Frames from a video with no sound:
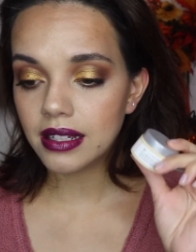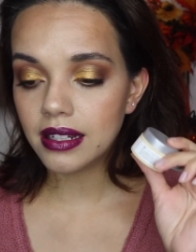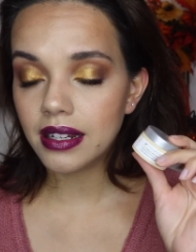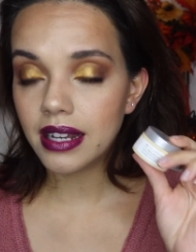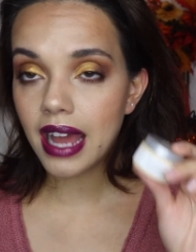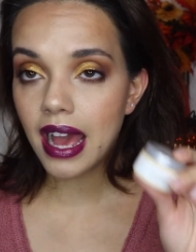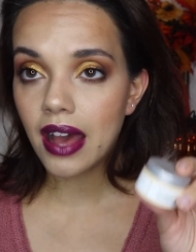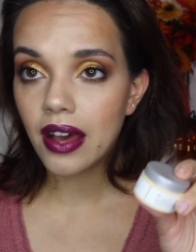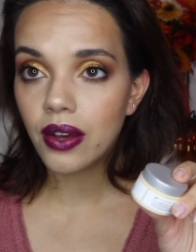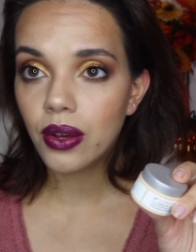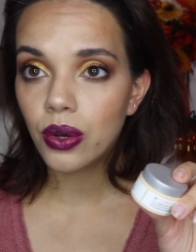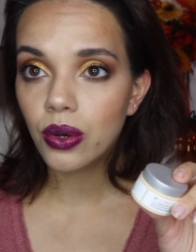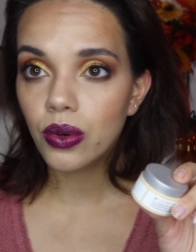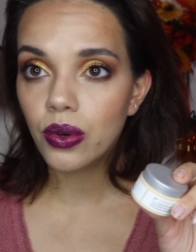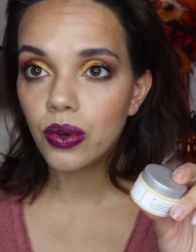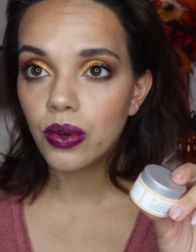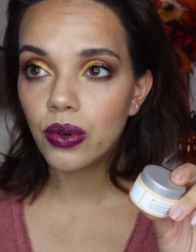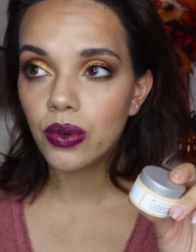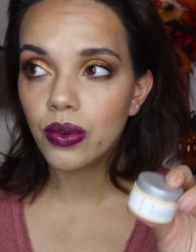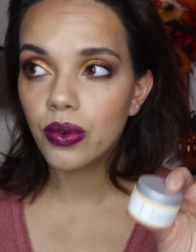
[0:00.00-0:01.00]

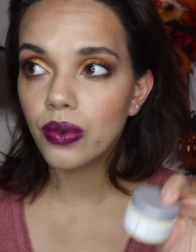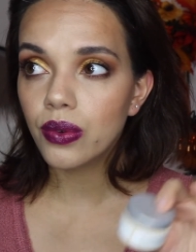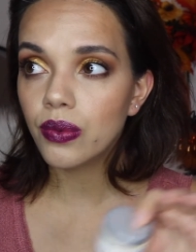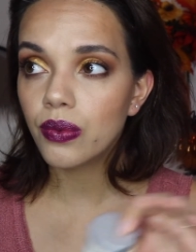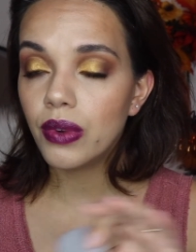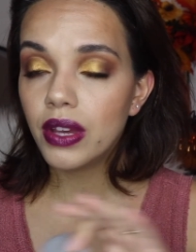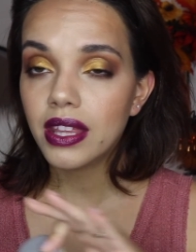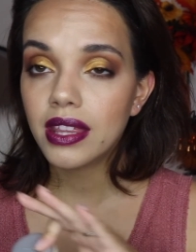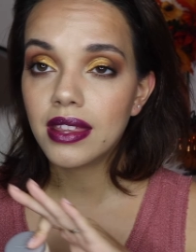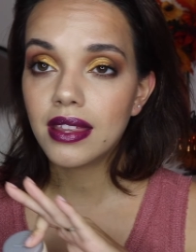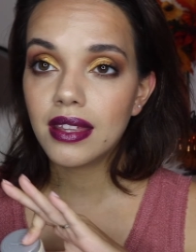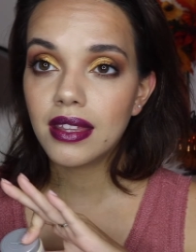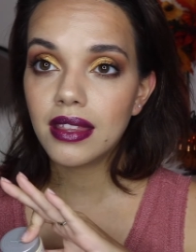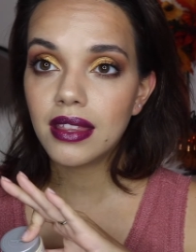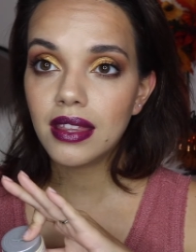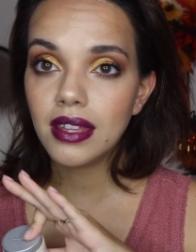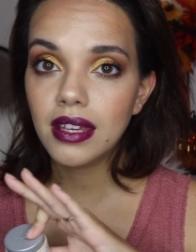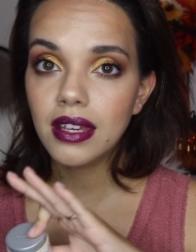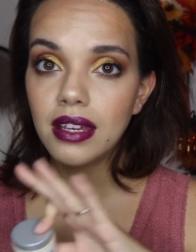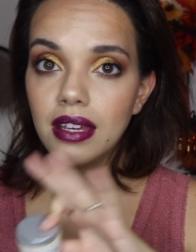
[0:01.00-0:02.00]
Now with
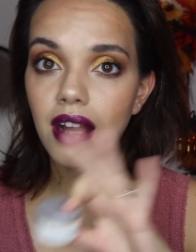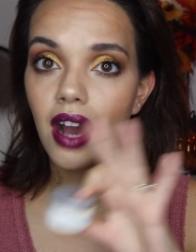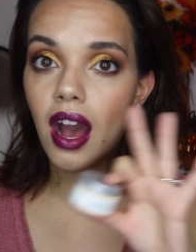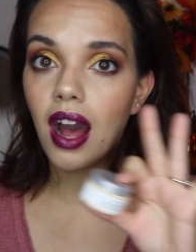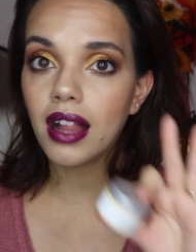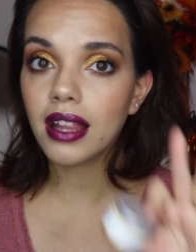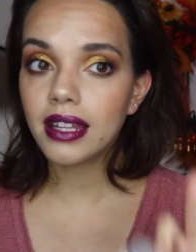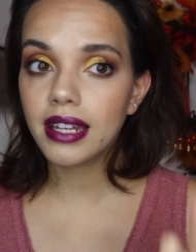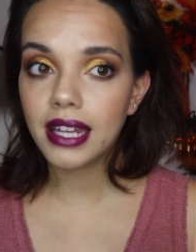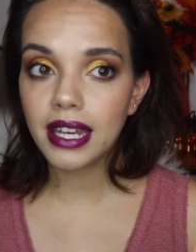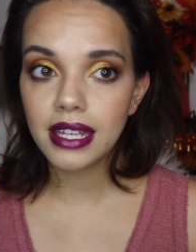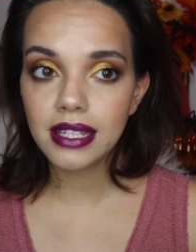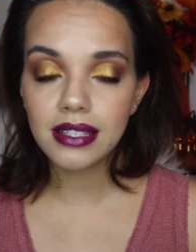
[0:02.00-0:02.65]
the holiday